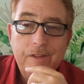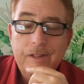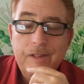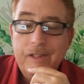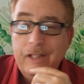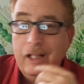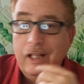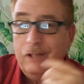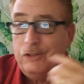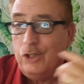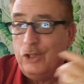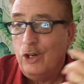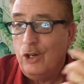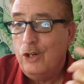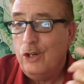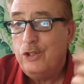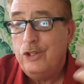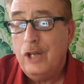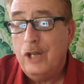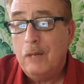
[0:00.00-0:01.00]
they'll
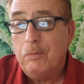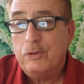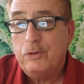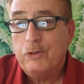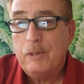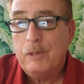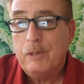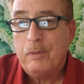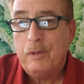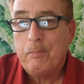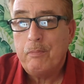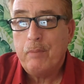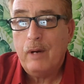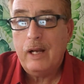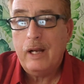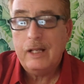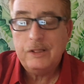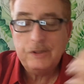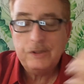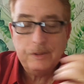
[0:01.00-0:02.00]
charge you double, triple the
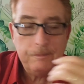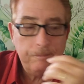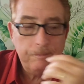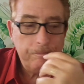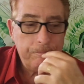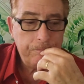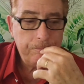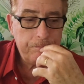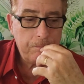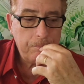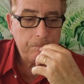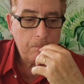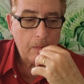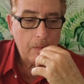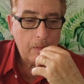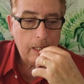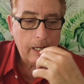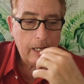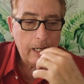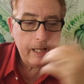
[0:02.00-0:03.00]
price.
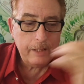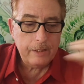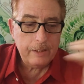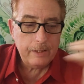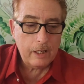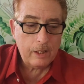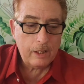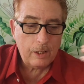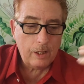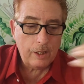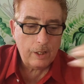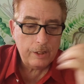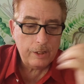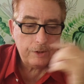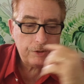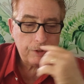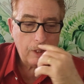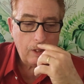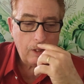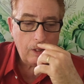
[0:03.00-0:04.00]
I had the aircon
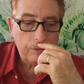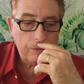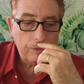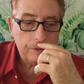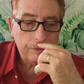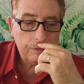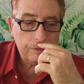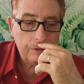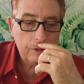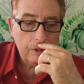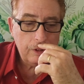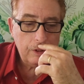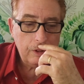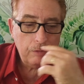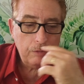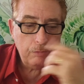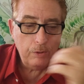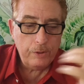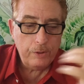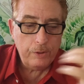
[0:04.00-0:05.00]
installed,
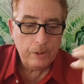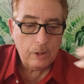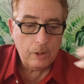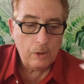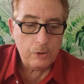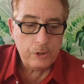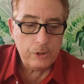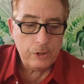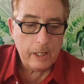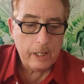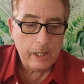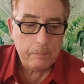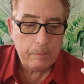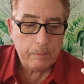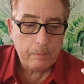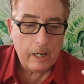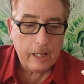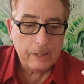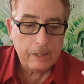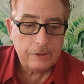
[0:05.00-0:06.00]
Ruth negotiated
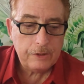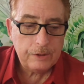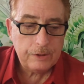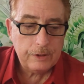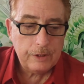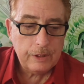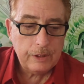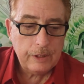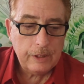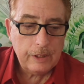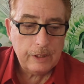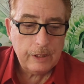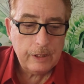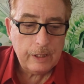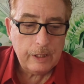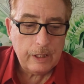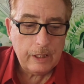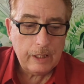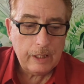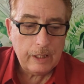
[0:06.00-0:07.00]
price.
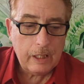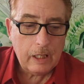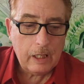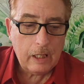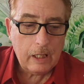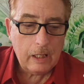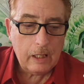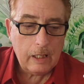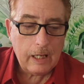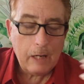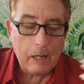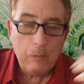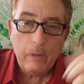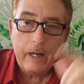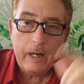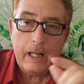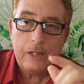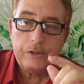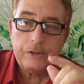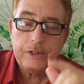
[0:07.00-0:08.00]
I went
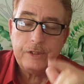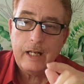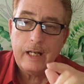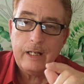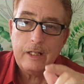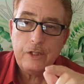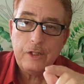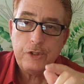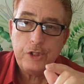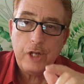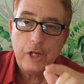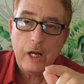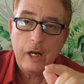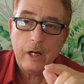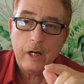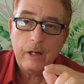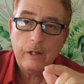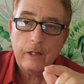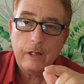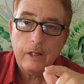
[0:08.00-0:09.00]
out and sat in a
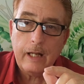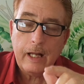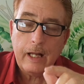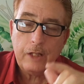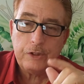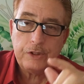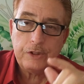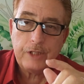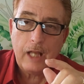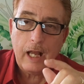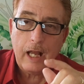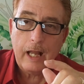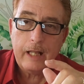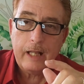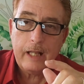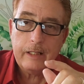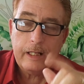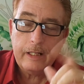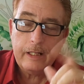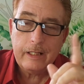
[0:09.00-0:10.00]
chair outside,
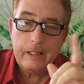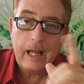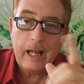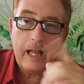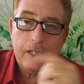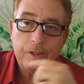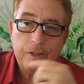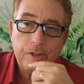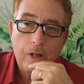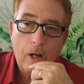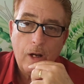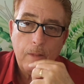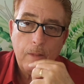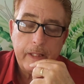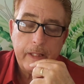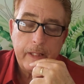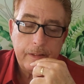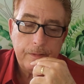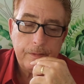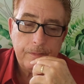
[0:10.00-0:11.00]
and the guy saw me.
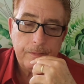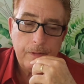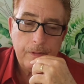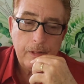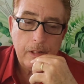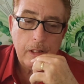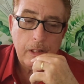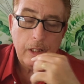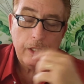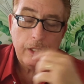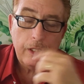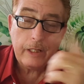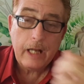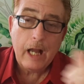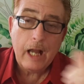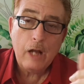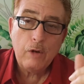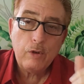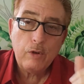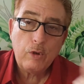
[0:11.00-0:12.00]
The
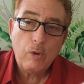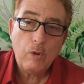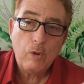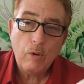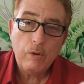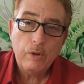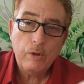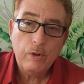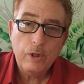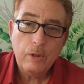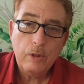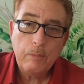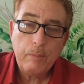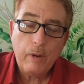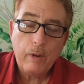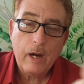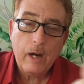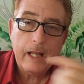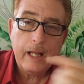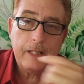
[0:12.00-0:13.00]
guy would have quoted her a
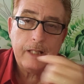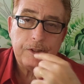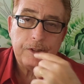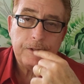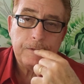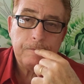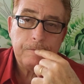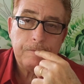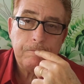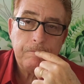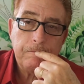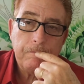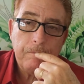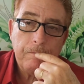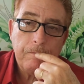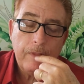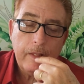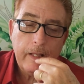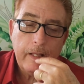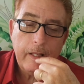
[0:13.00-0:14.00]
price,
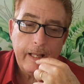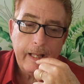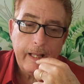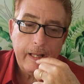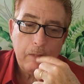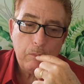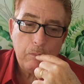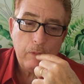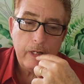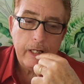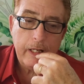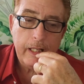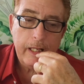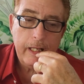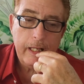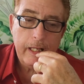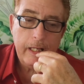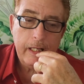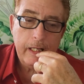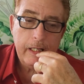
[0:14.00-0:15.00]
and when
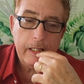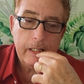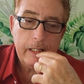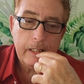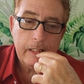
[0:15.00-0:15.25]
he